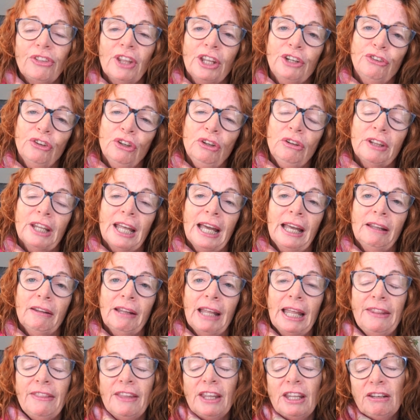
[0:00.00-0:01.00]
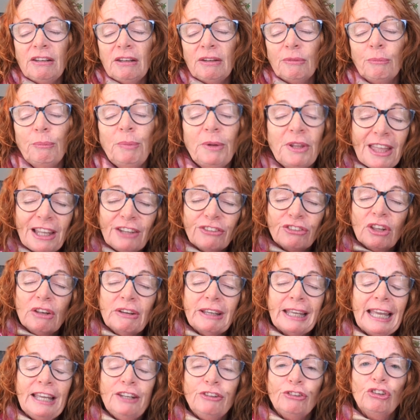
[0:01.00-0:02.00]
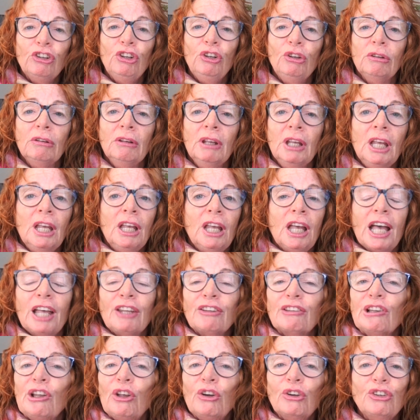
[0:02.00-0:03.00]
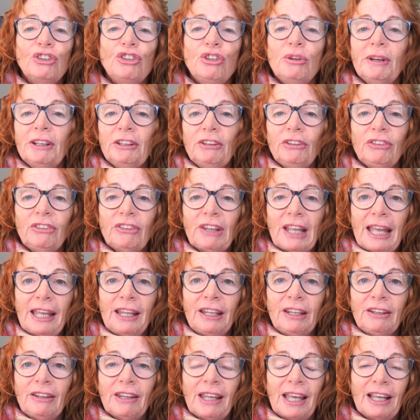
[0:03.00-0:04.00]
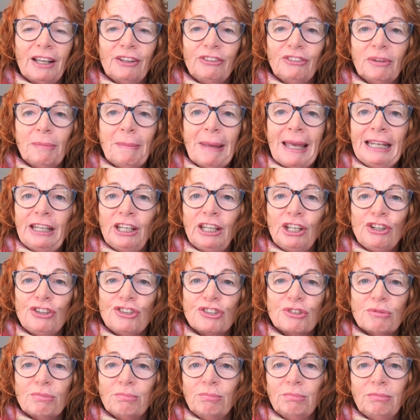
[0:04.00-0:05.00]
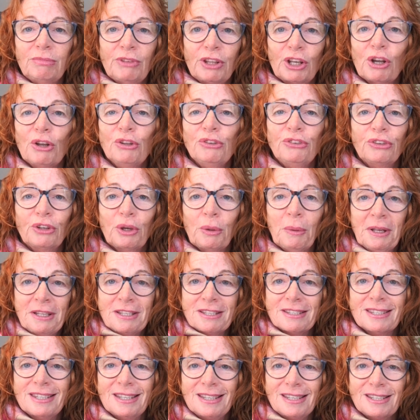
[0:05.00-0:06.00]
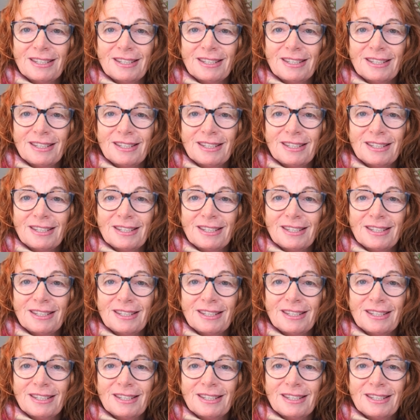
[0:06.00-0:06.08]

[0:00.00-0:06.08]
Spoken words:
they do that, but that's okay too, as long as you understand how to manage the consequences,